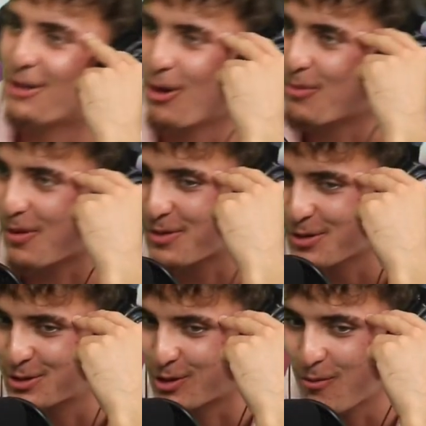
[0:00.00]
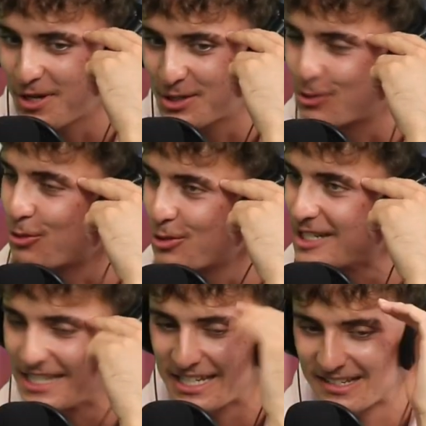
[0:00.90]
no, bro. There's so many schools
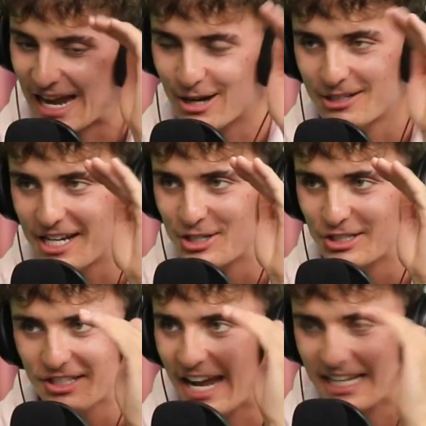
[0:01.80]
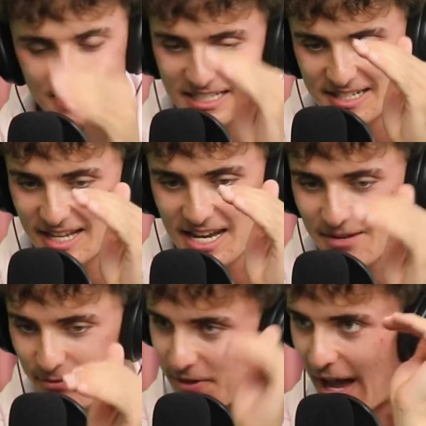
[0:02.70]
in the entire nation and the
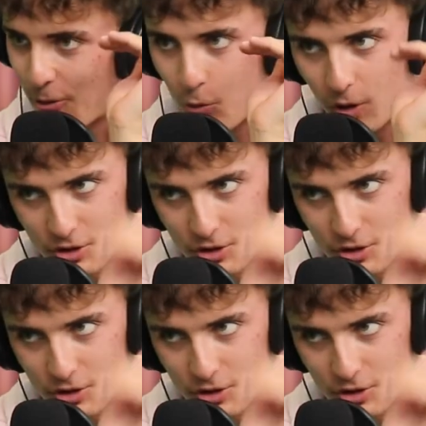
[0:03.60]
state for that one